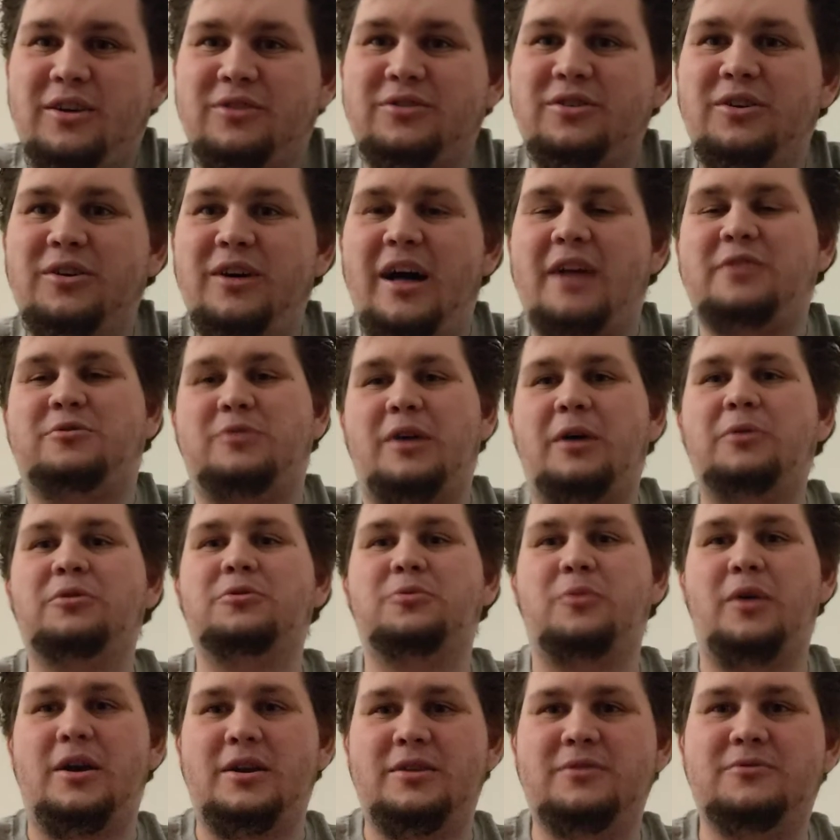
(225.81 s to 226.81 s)
so that's what I was
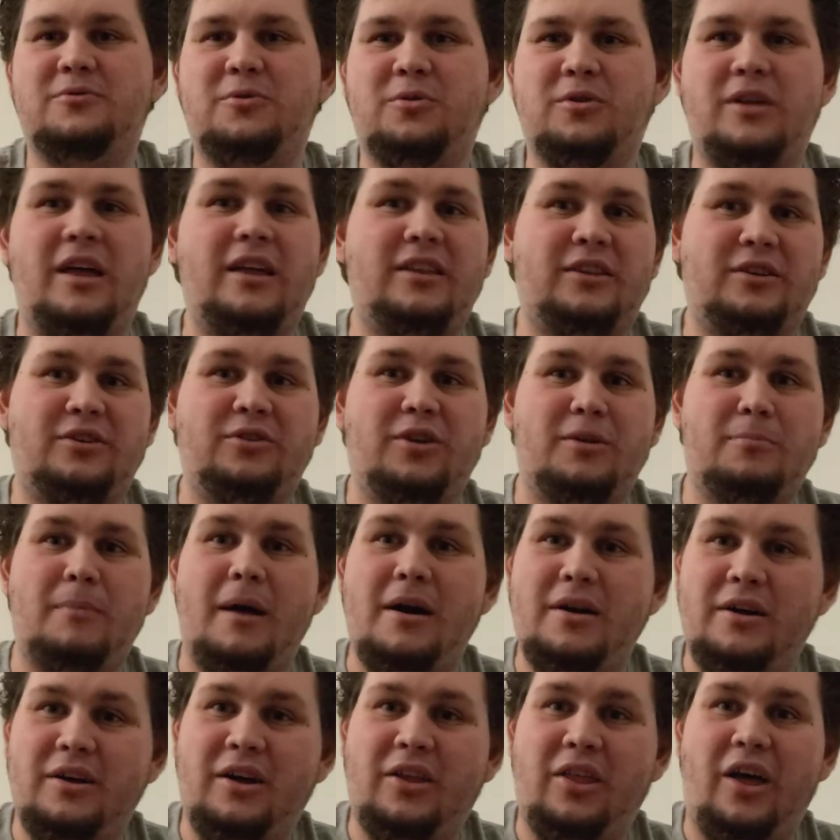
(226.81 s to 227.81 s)
waiting for to clear
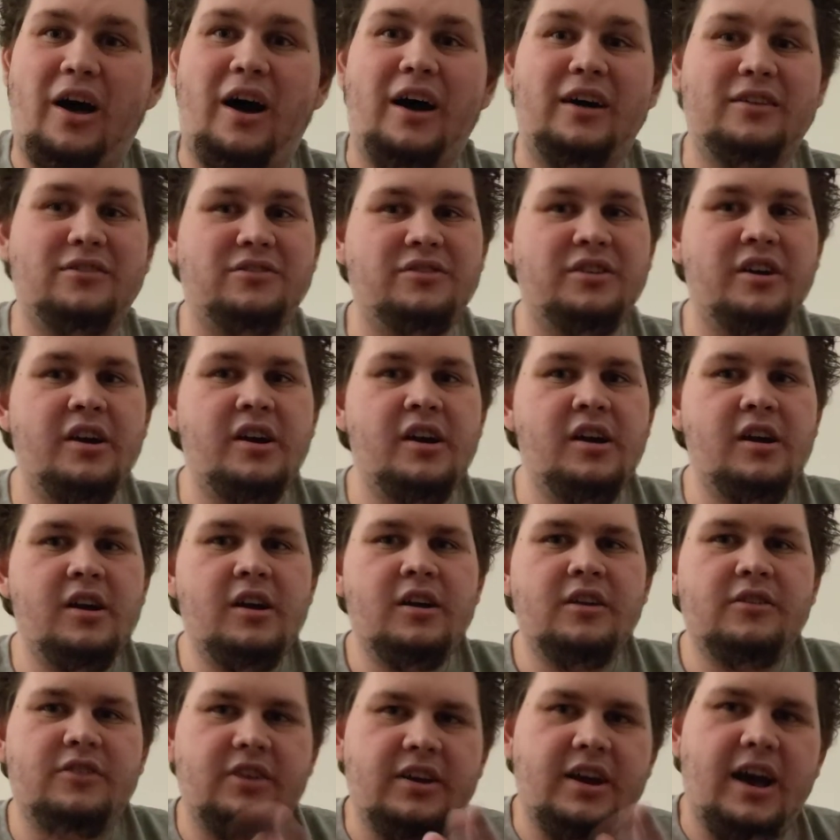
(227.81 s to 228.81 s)
my thoughts.
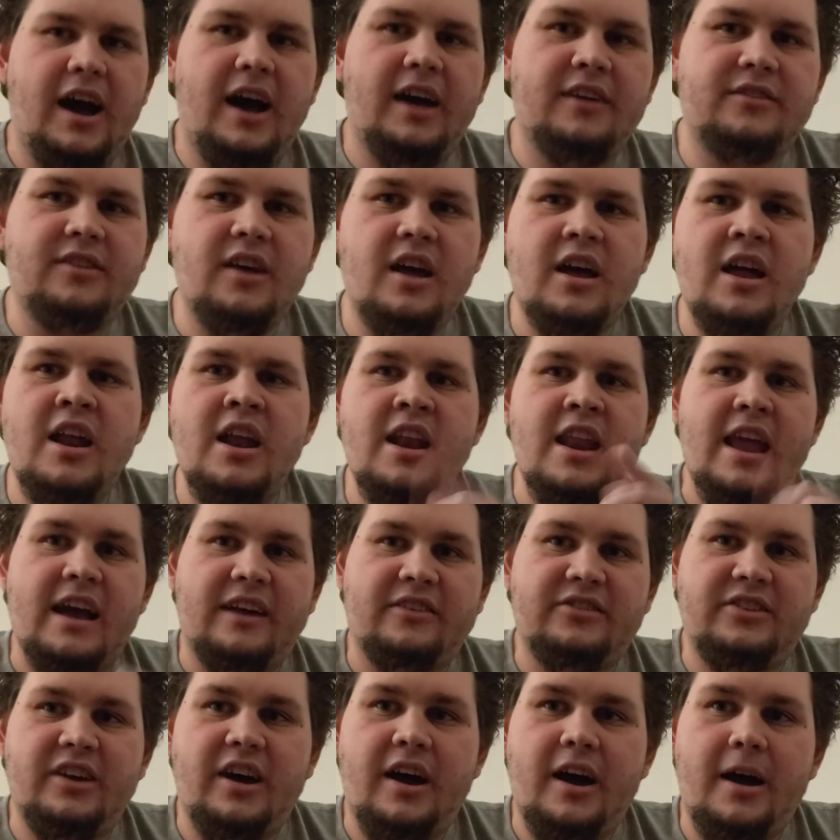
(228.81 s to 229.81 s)
See you guys
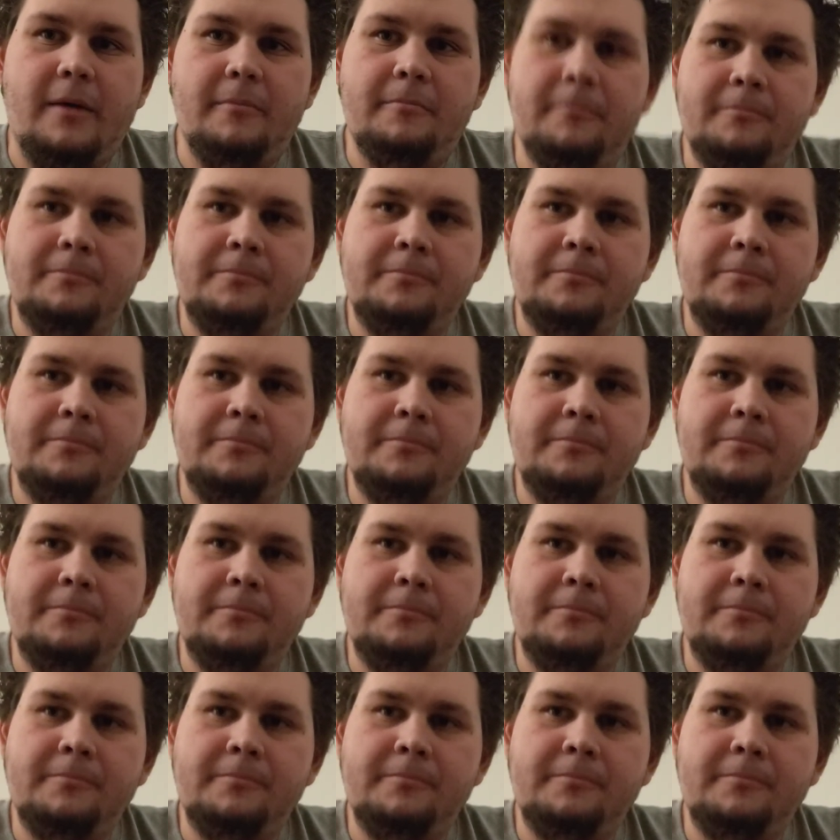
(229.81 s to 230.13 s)
next time.